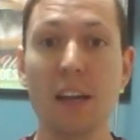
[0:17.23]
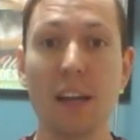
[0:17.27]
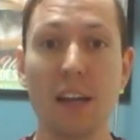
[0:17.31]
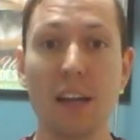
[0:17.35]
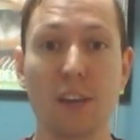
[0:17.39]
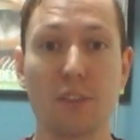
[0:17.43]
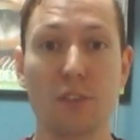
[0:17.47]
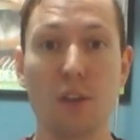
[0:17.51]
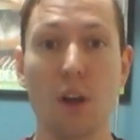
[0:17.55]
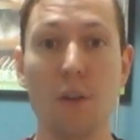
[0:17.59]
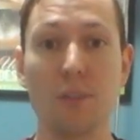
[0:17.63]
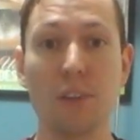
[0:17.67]

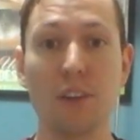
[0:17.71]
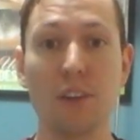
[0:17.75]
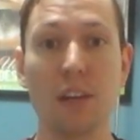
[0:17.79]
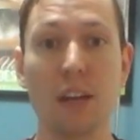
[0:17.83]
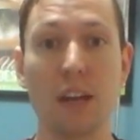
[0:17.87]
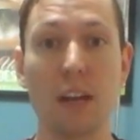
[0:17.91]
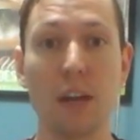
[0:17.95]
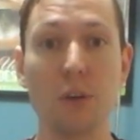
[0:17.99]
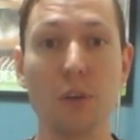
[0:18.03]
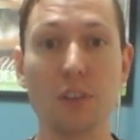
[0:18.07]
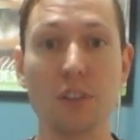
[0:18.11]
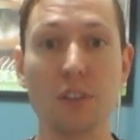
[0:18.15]
It's often
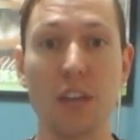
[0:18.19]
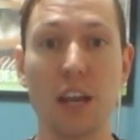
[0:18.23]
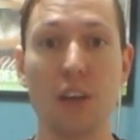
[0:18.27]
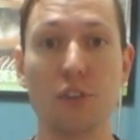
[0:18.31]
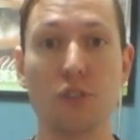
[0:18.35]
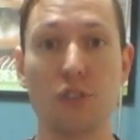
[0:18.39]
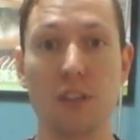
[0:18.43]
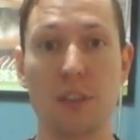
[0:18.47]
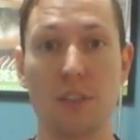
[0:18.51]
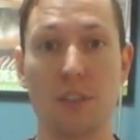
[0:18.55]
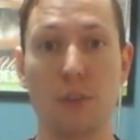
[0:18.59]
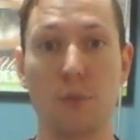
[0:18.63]
an
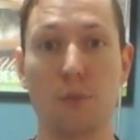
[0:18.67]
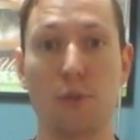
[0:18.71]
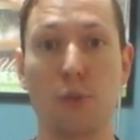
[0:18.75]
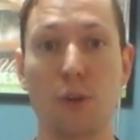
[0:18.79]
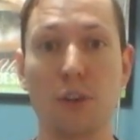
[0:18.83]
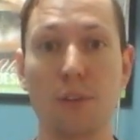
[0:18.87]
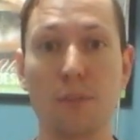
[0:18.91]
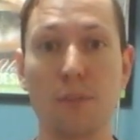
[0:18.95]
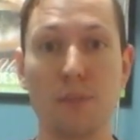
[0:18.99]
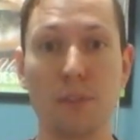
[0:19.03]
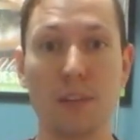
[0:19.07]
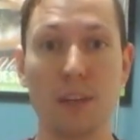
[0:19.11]
irritation at the
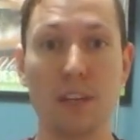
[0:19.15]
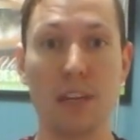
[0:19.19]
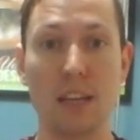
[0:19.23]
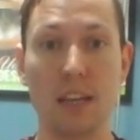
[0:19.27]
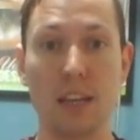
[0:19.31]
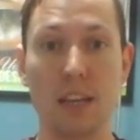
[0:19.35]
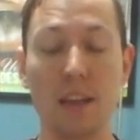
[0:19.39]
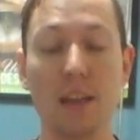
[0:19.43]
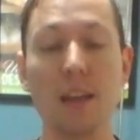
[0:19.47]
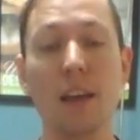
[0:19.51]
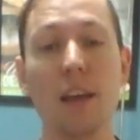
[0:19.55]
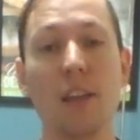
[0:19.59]
front of the
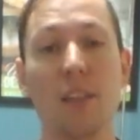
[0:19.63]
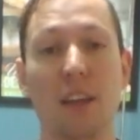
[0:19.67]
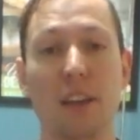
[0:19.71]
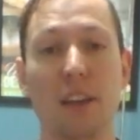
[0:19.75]
knee,